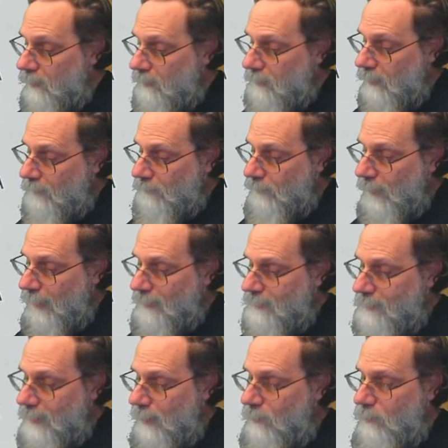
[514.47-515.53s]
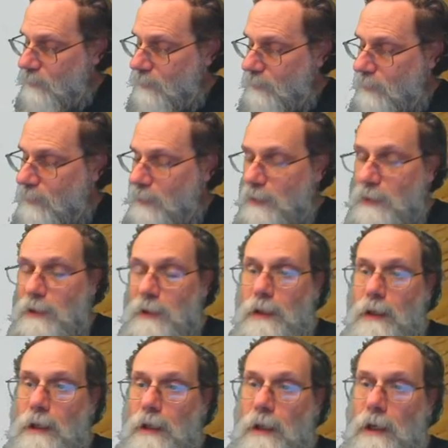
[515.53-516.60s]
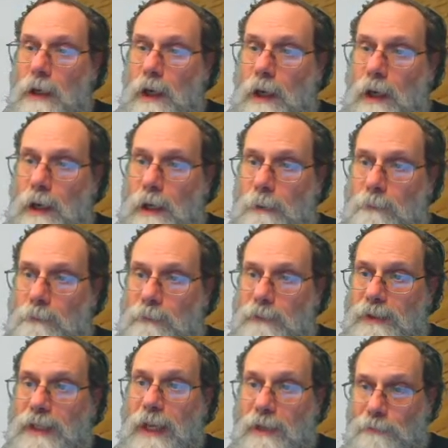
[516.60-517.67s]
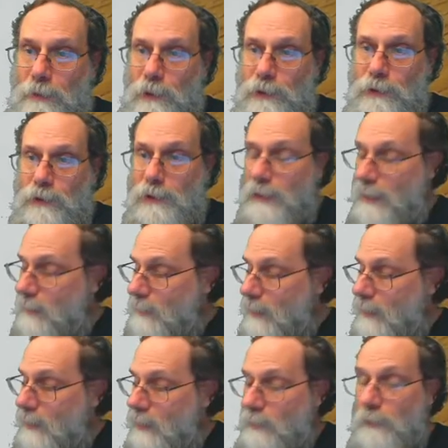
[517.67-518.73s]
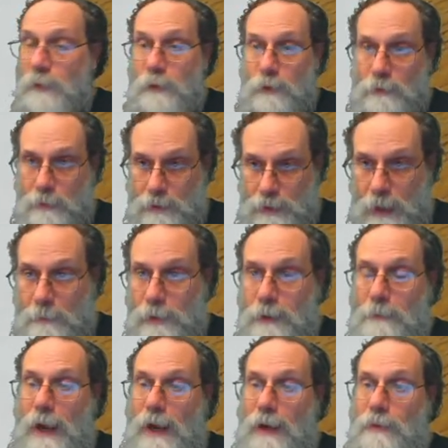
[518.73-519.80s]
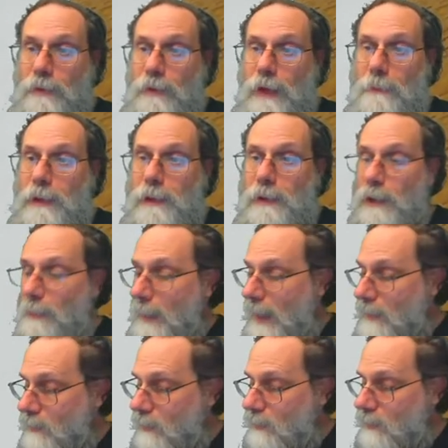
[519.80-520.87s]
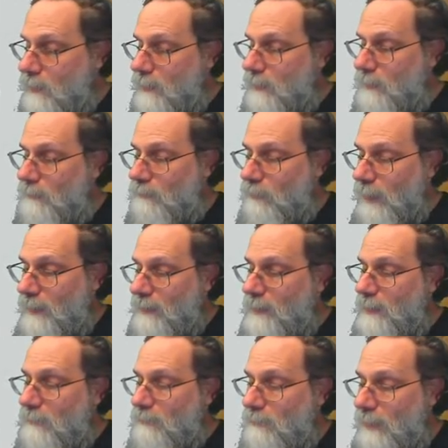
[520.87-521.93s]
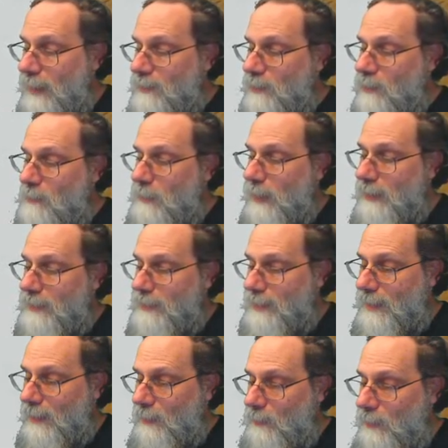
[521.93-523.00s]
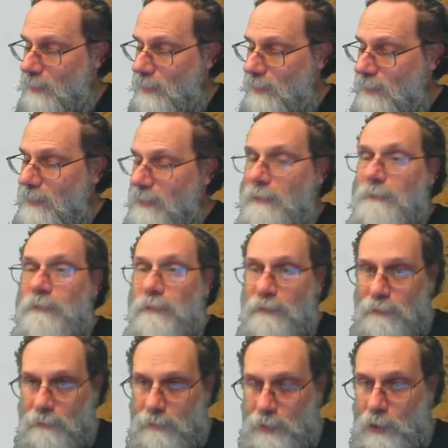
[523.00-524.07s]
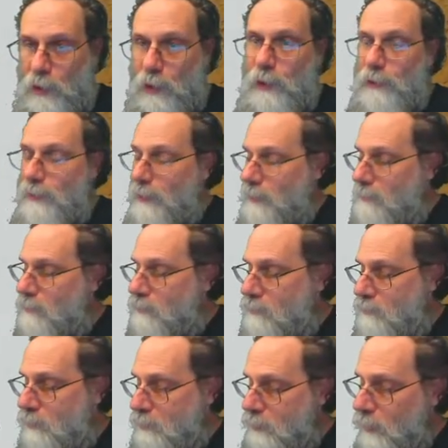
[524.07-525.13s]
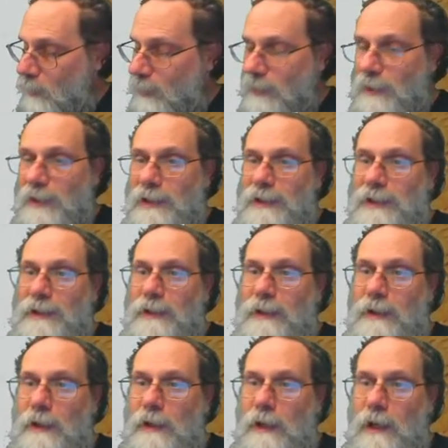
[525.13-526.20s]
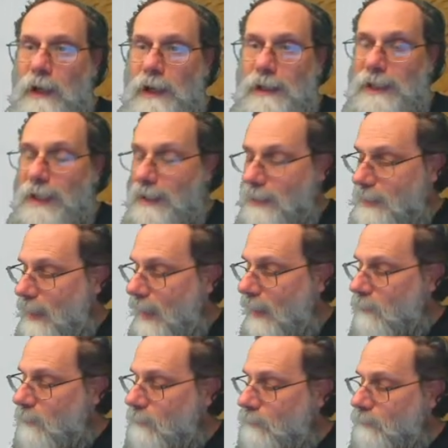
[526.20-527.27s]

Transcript: It flattens out the um, gate voltage a little bit here through coupling back through that Miller capacitance, this raising, rising spike together with the, the current that's pulling the uh, gate down.